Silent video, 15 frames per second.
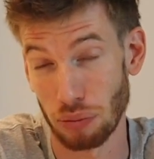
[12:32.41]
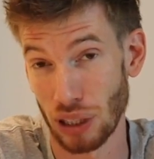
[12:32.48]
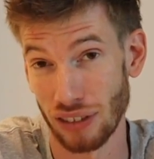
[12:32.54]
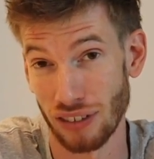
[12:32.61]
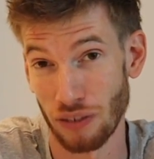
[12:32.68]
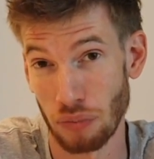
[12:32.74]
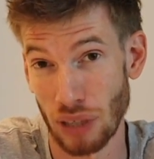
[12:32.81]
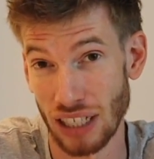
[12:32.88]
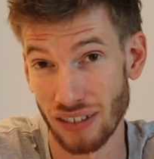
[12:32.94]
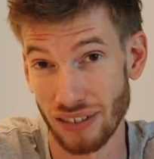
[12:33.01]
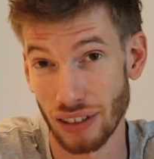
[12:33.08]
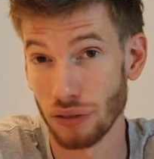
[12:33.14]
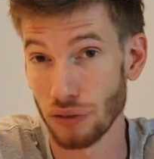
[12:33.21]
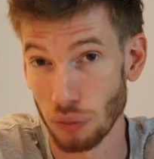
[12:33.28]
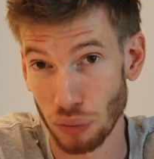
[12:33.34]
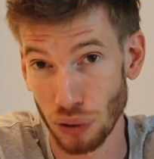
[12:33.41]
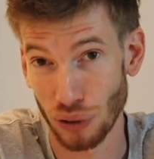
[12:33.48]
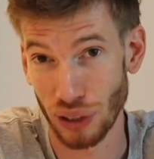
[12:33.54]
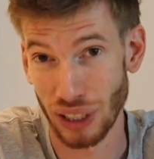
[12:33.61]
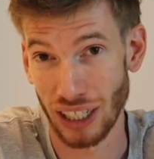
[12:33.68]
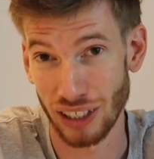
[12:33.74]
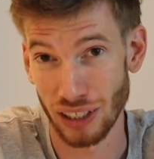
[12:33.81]
because I've been
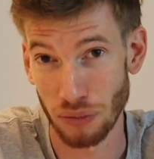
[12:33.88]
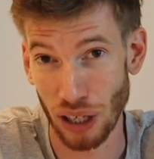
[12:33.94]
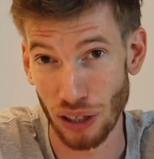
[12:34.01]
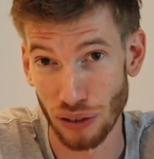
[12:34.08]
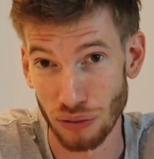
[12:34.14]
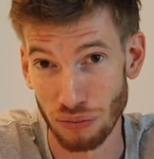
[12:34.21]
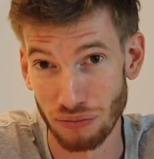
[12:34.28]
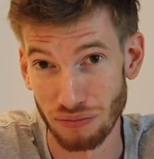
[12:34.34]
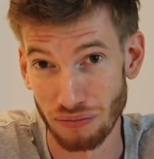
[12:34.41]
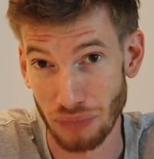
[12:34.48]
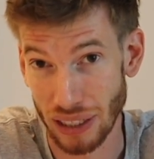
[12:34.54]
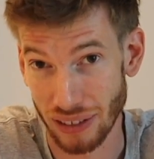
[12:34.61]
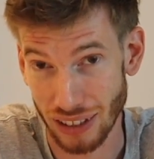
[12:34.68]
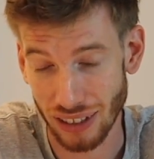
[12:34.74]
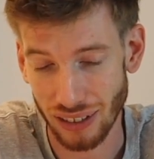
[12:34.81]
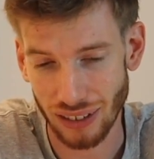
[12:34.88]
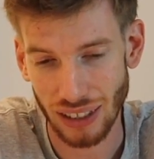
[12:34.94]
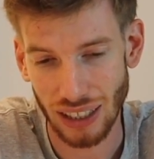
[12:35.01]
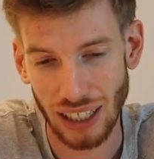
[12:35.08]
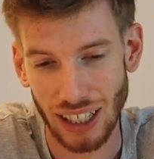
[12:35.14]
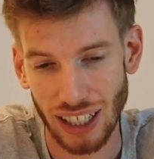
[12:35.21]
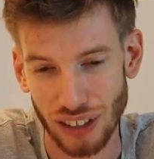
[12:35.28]
self-employed under my own business,
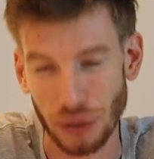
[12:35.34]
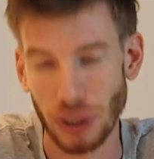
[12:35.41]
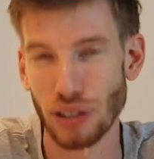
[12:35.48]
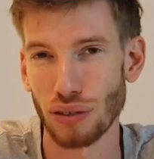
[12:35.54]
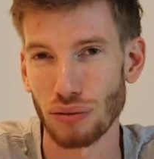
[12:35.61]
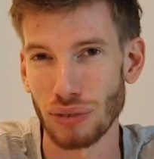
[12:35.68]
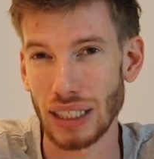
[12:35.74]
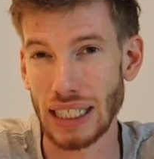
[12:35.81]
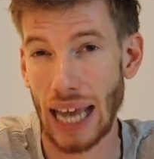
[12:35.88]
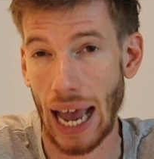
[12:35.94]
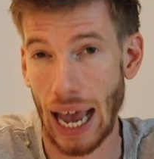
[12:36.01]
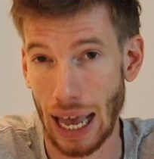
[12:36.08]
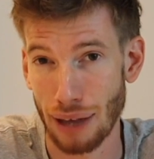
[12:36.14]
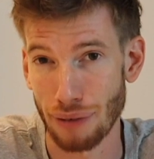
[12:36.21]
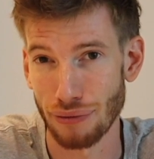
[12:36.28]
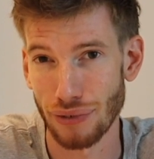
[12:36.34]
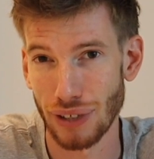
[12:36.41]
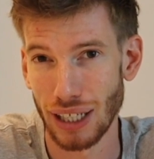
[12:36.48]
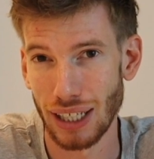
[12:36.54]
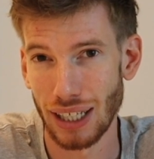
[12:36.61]
so I don't really have